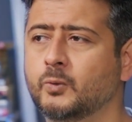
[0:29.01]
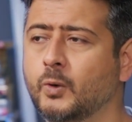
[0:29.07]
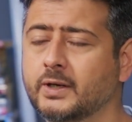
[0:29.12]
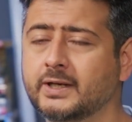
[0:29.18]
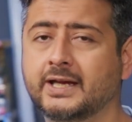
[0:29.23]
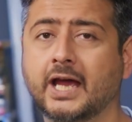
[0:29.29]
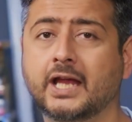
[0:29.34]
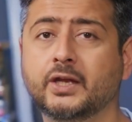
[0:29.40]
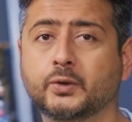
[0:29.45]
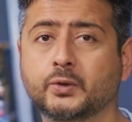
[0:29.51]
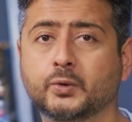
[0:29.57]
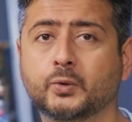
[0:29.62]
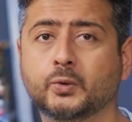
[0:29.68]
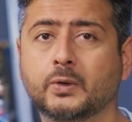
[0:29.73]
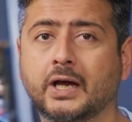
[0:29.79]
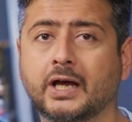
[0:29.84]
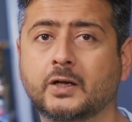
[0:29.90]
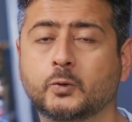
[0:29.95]
what can you do
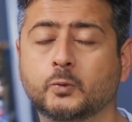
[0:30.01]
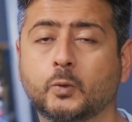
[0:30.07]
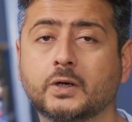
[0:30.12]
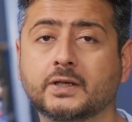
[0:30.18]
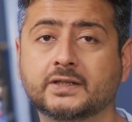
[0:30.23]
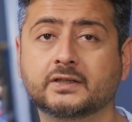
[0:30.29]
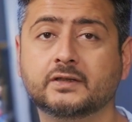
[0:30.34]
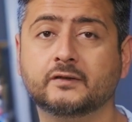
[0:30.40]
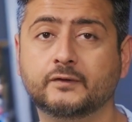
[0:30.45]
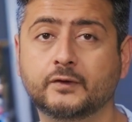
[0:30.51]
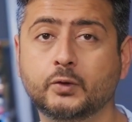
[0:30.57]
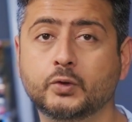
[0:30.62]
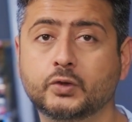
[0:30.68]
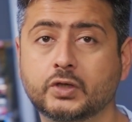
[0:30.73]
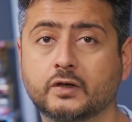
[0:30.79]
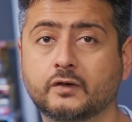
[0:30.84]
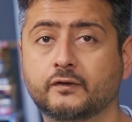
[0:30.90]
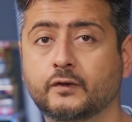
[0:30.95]
and what's the
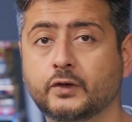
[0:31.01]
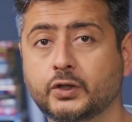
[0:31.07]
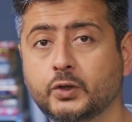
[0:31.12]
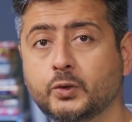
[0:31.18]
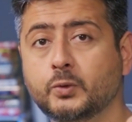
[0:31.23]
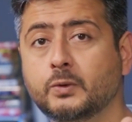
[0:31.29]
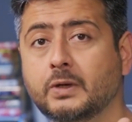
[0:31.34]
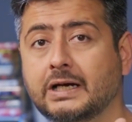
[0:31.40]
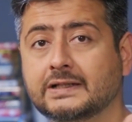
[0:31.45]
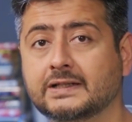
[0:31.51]
future for you